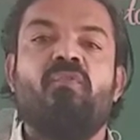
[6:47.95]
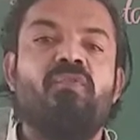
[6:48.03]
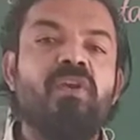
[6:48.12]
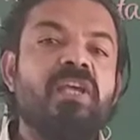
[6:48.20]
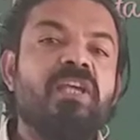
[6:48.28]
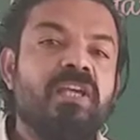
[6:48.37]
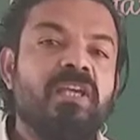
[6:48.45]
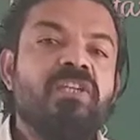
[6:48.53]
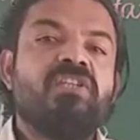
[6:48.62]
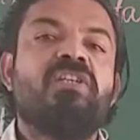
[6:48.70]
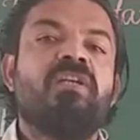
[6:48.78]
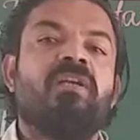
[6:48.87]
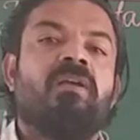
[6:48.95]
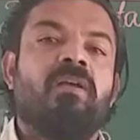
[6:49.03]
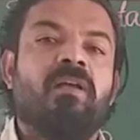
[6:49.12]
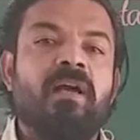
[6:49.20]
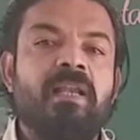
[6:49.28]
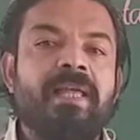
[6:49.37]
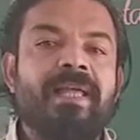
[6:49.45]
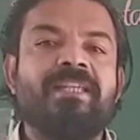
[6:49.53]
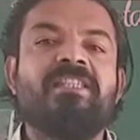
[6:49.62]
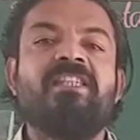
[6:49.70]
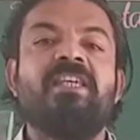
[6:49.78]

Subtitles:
which collects